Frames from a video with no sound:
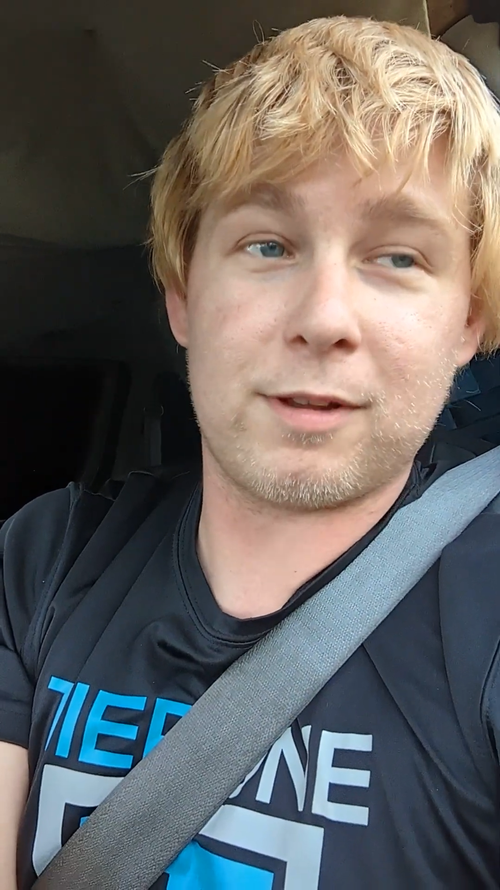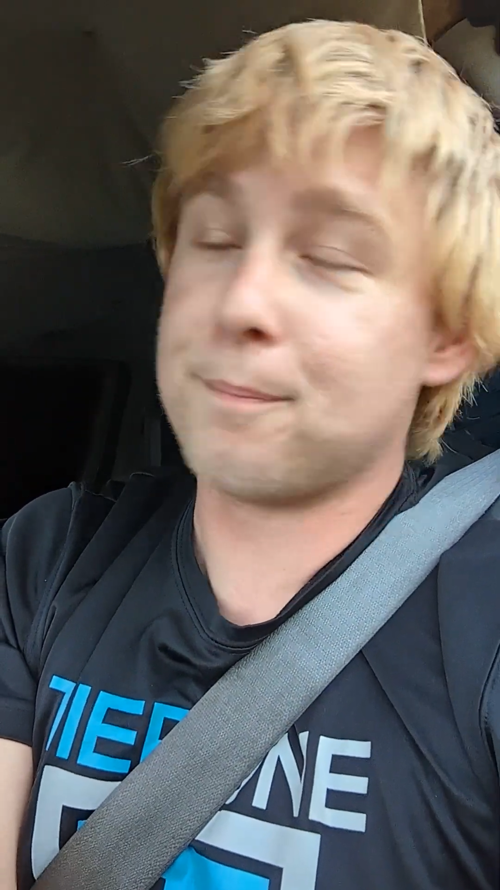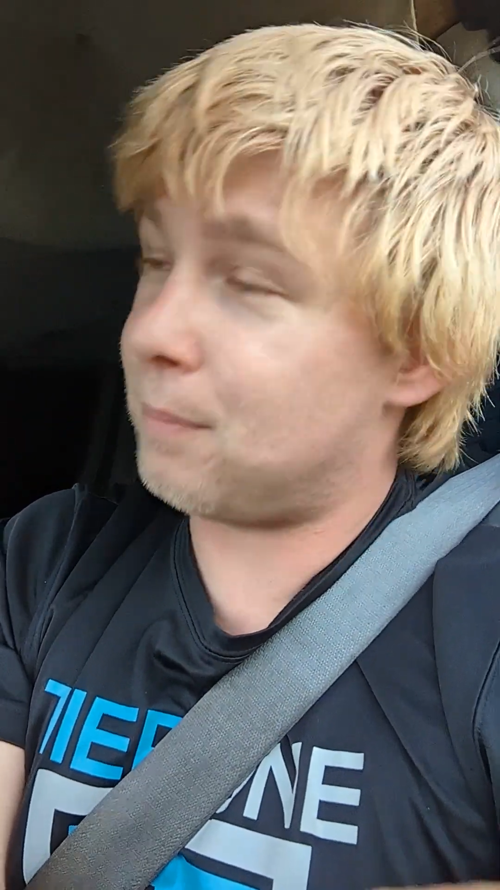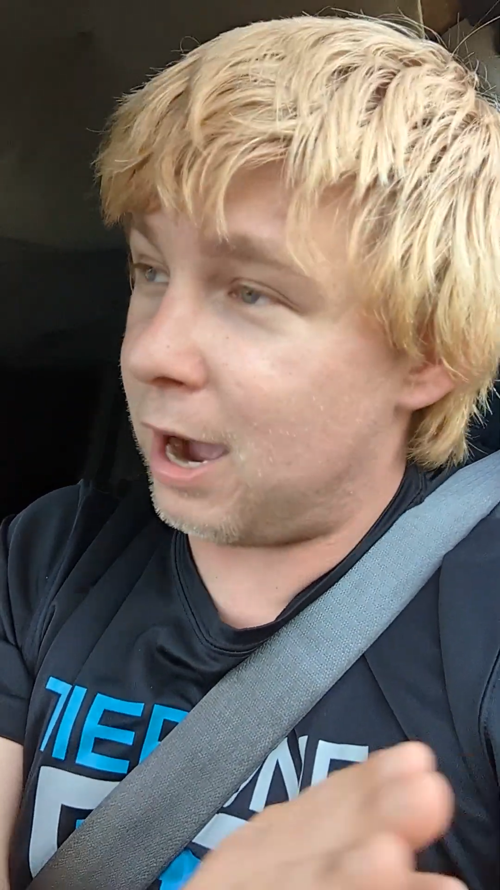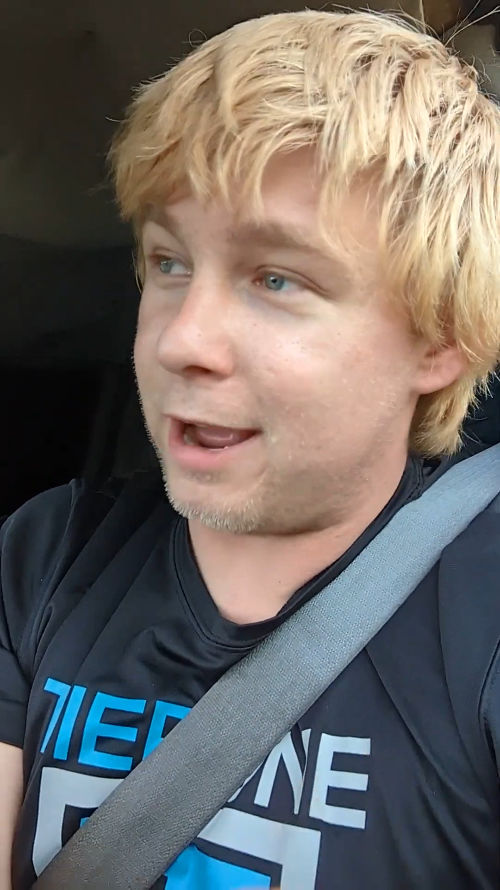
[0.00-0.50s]

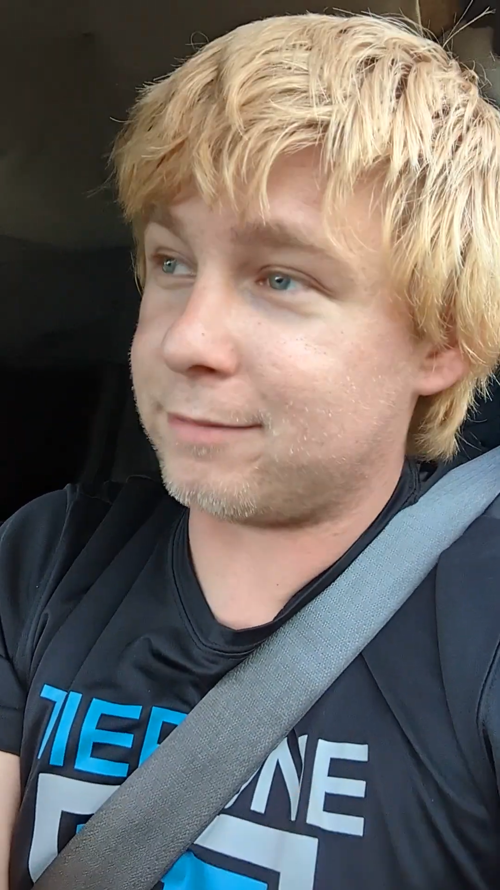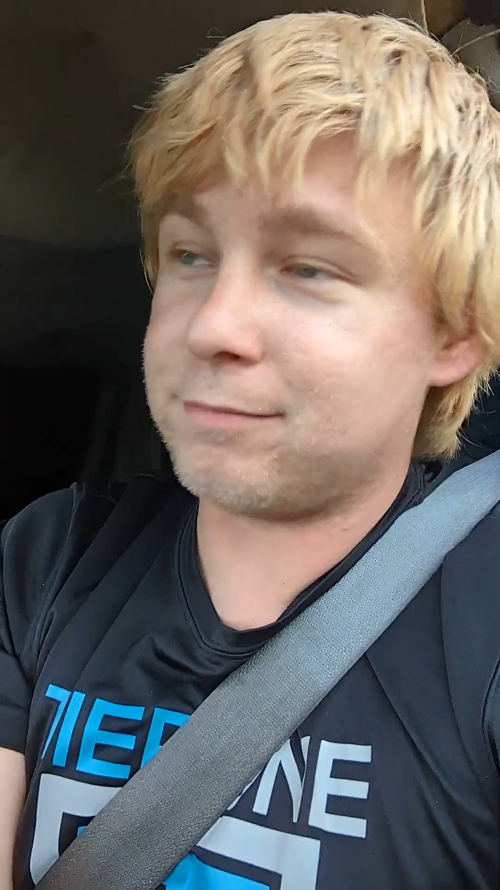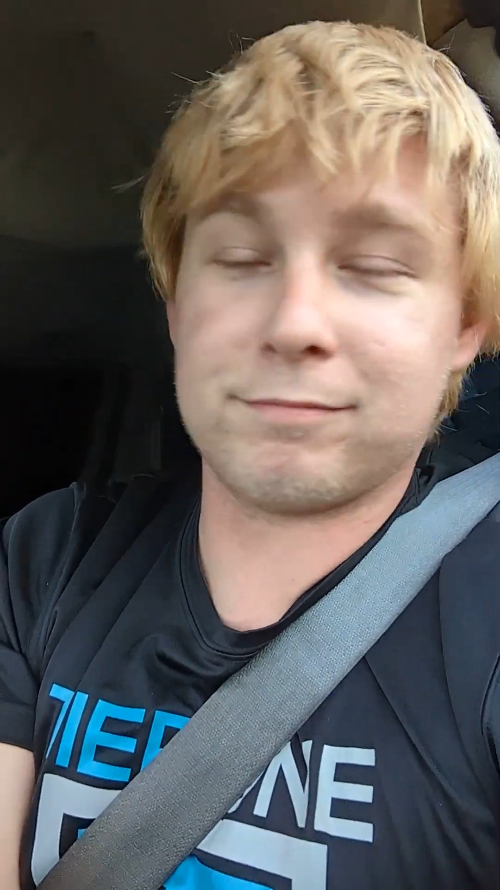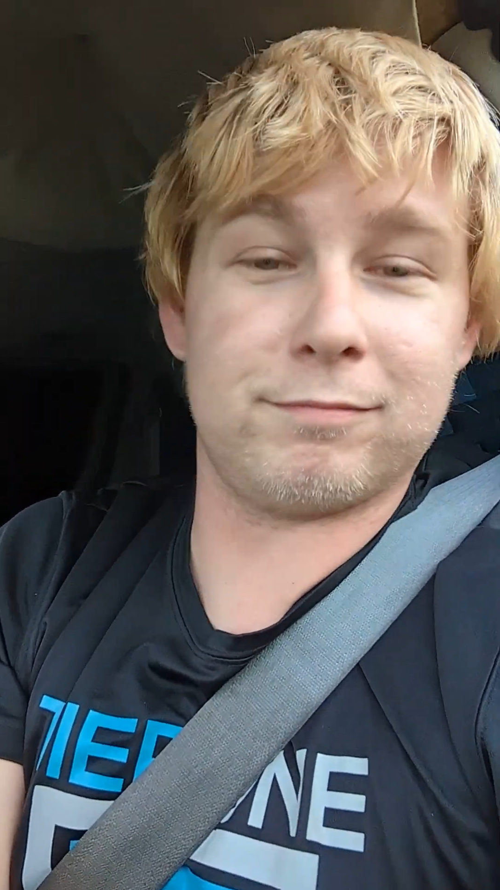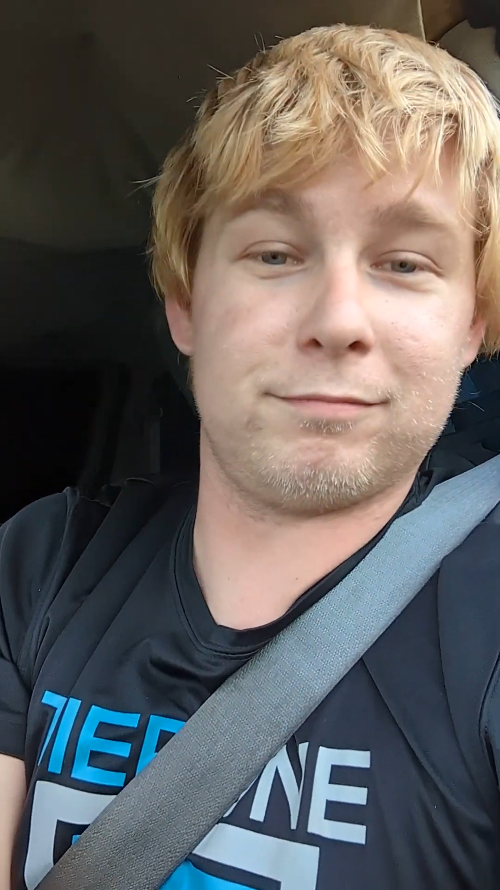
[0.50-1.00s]
but,
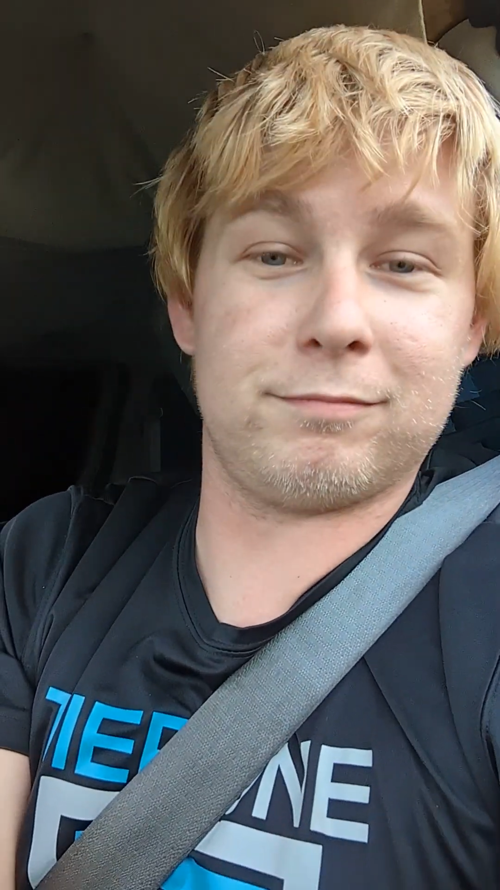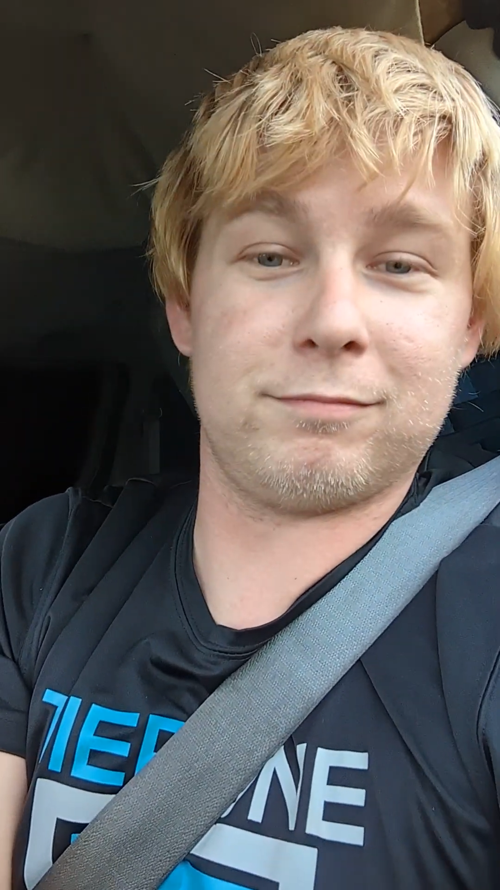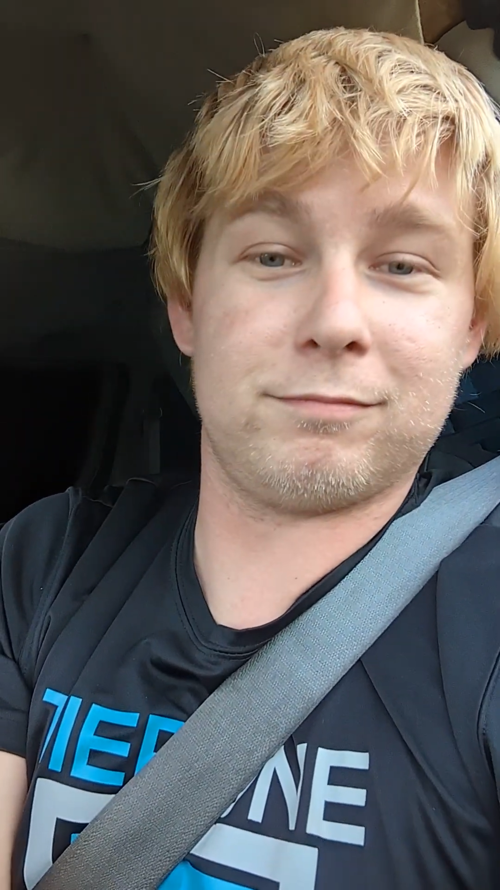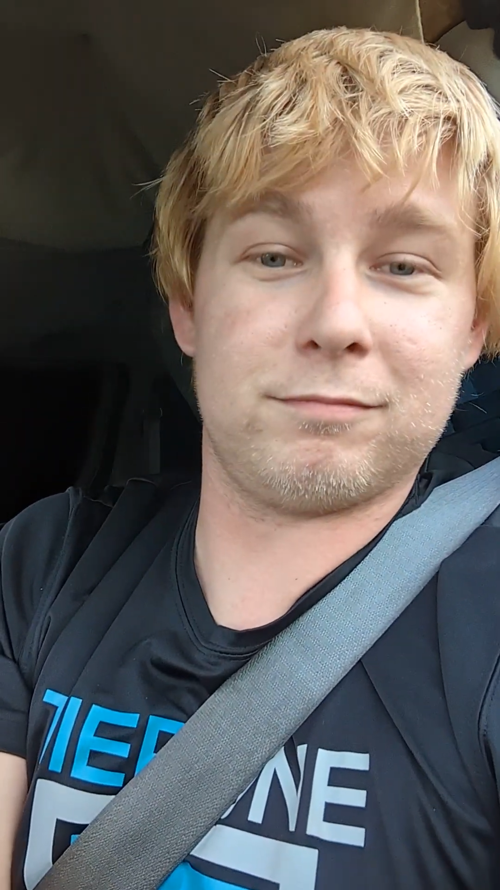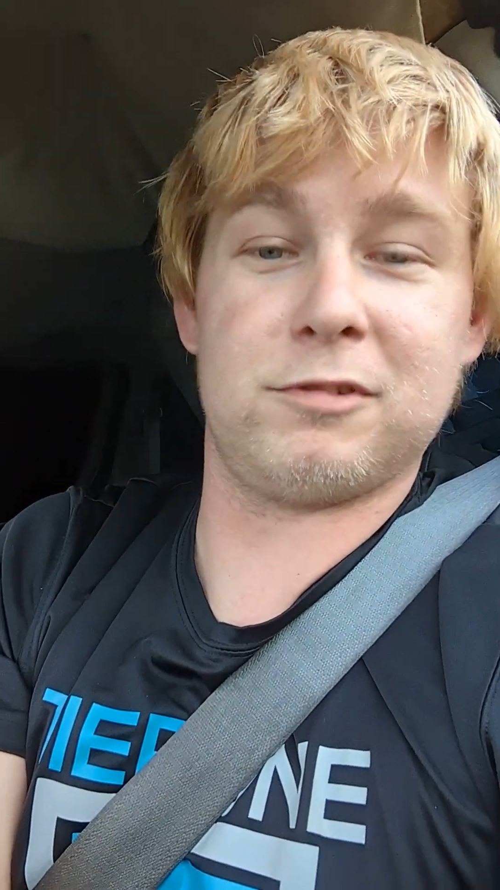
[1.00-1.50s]

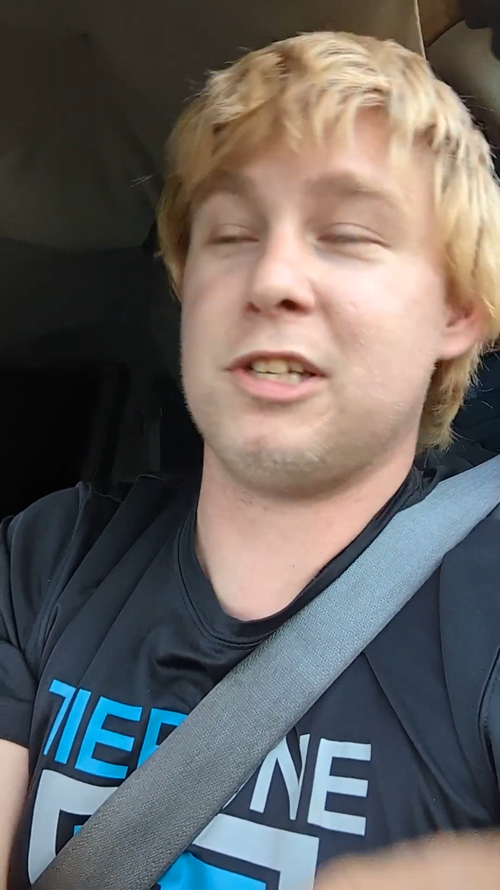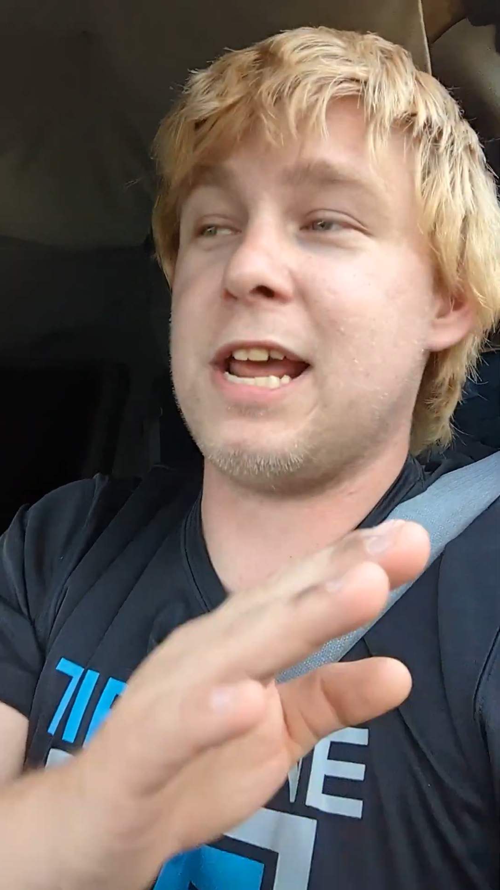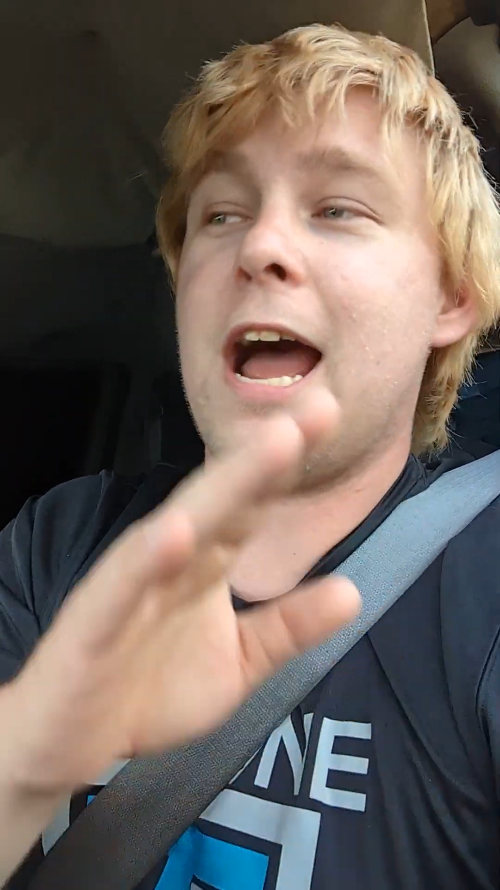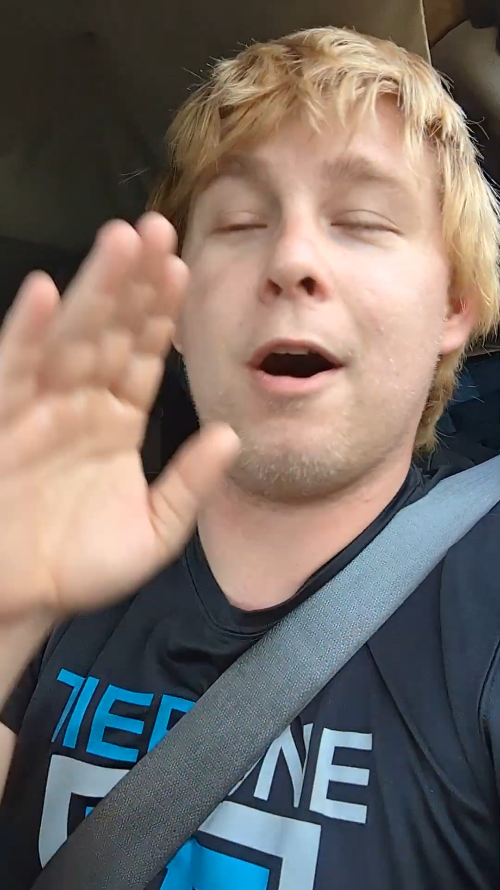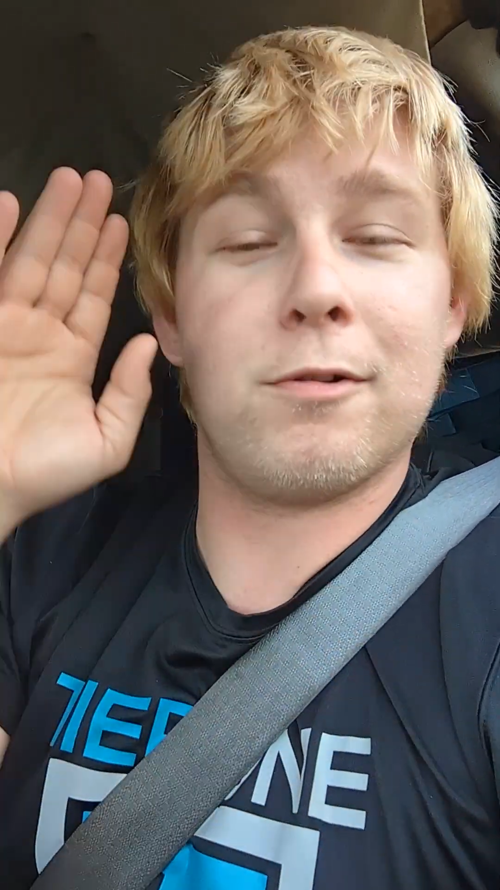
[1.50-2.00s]
so
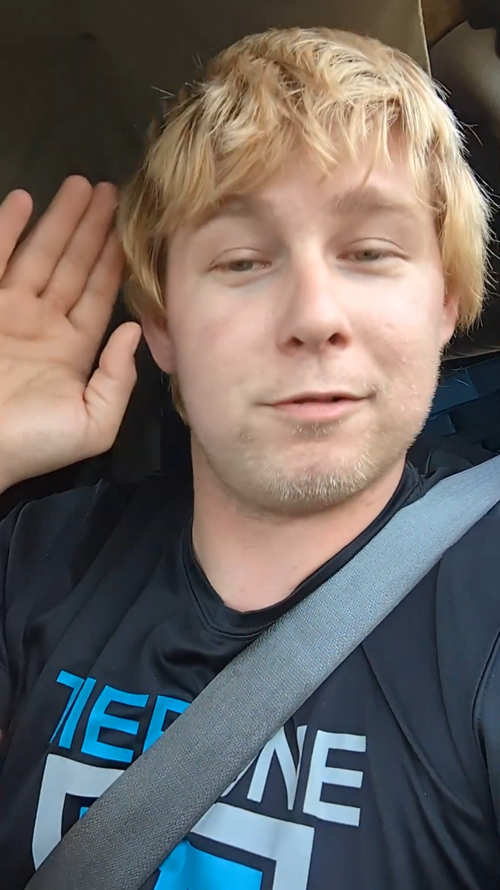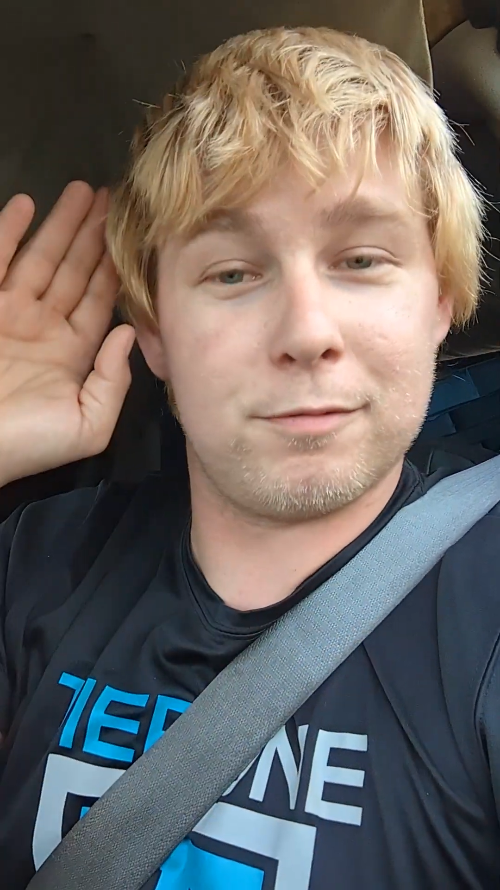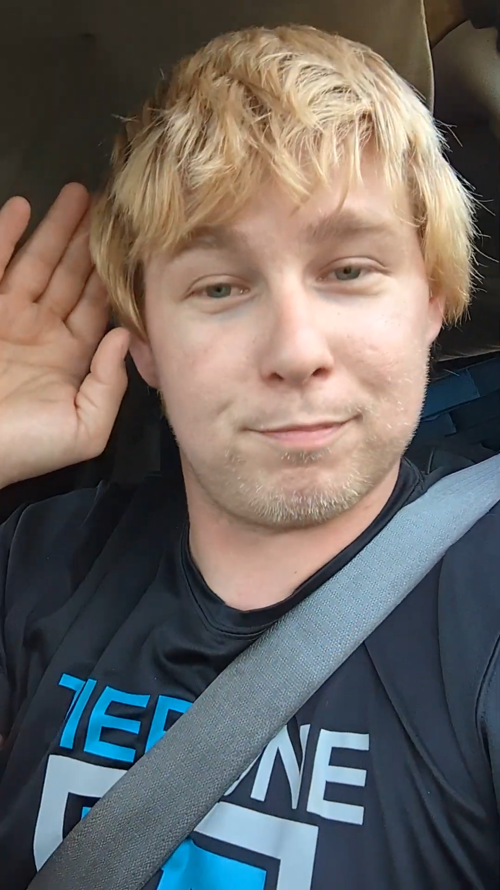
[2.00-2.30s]
now